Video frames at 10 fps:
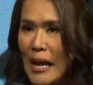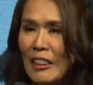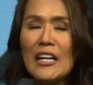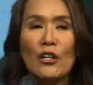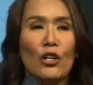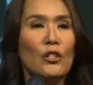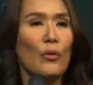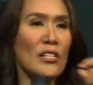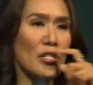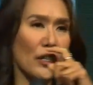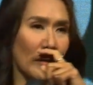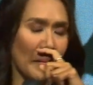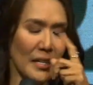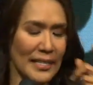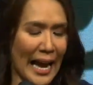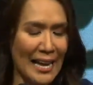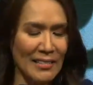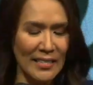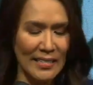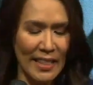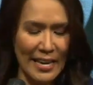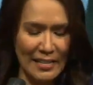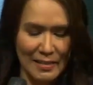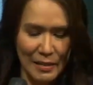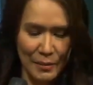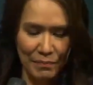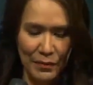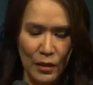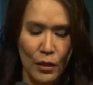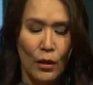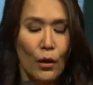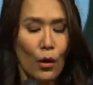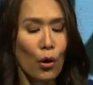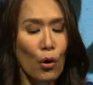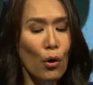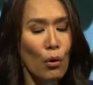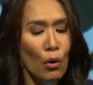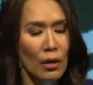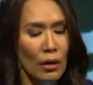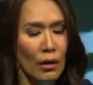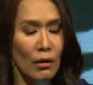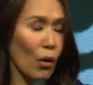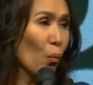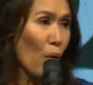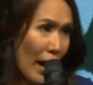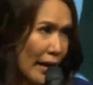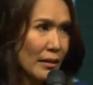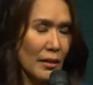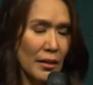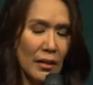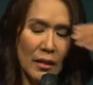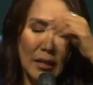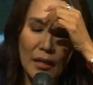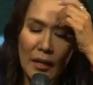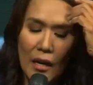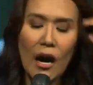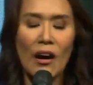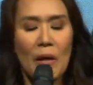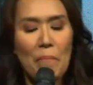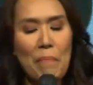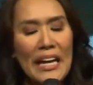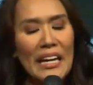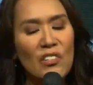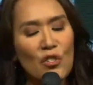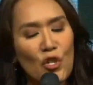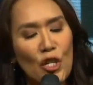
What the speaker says: Amen. I think a good question to ask is this. Who or what are the biggest